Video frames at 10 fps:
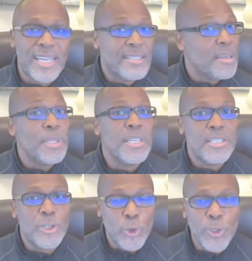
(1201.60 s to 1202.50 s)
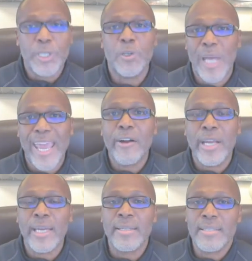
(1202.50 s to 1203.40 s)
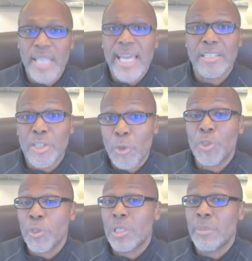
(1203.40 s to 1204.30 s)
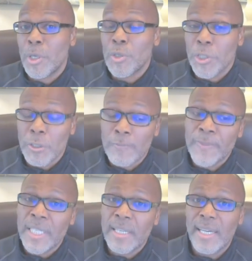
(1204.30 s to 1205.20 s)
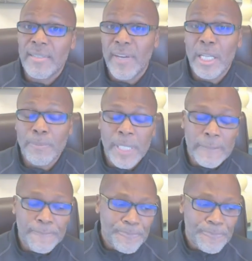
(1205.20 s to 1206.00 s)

in some of these critical areas like social and emotional development.